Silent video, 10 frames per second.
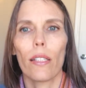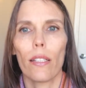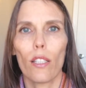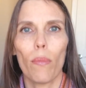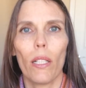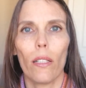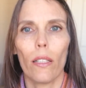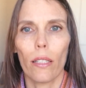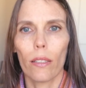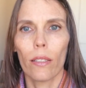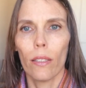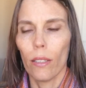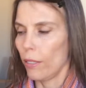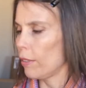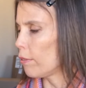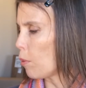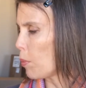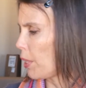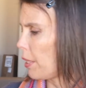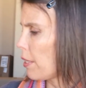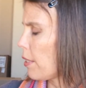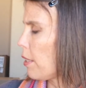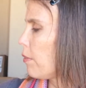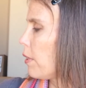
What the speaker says: going to smell like rubbery and stuff.